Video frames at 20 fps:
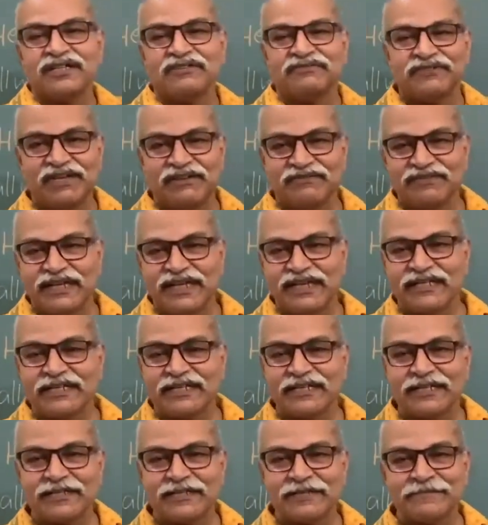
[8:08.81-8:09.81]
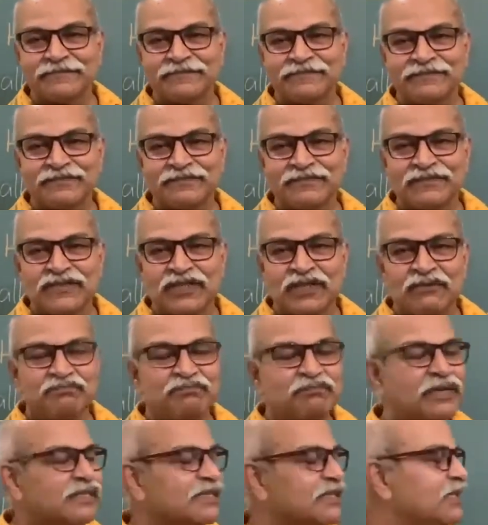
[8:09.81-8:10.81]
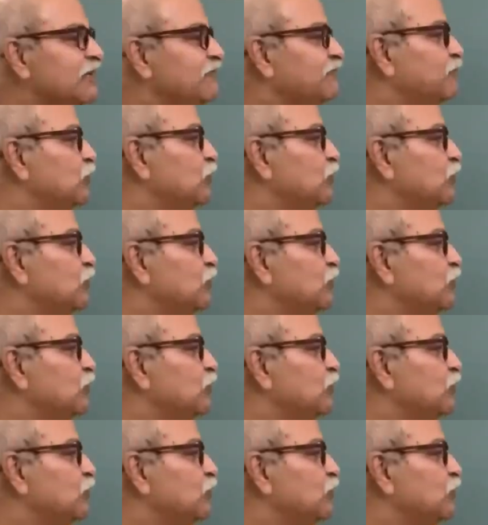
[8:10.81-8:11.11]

wavelength. But if